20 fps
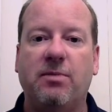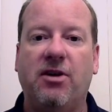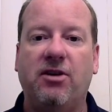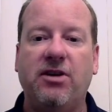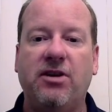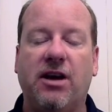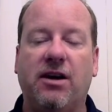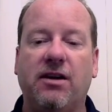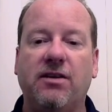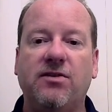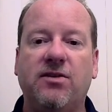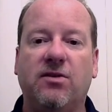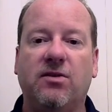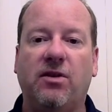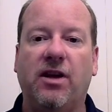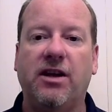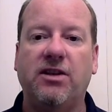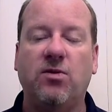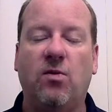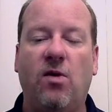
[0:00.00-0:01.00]
about done, so
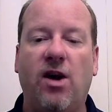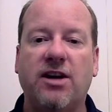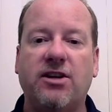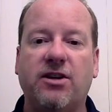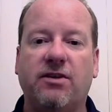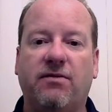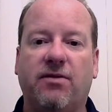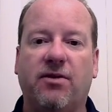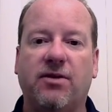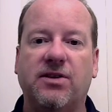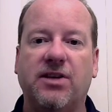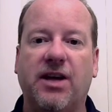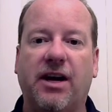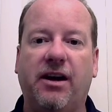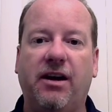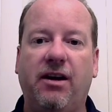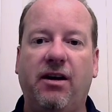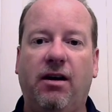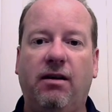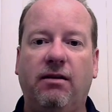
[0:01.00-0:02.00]
let's watch it for a
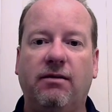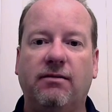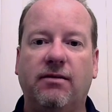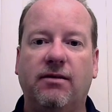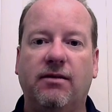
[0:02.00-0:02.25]
second here.